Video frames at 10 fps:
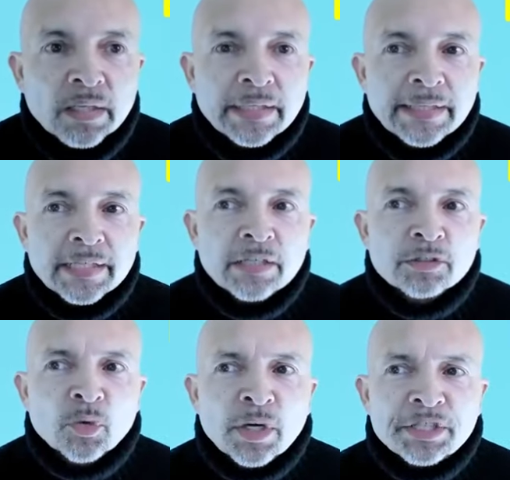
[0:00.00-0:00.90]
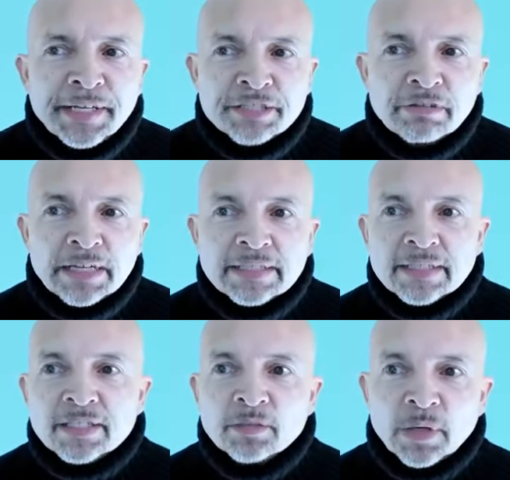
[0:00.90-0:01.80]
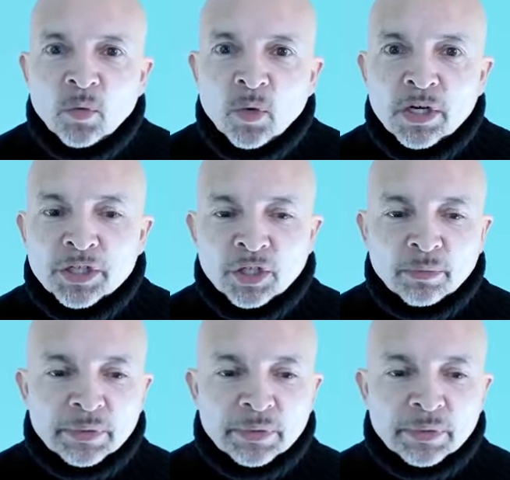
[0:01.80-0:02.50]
Uh, it was a question that's relating to my workshop,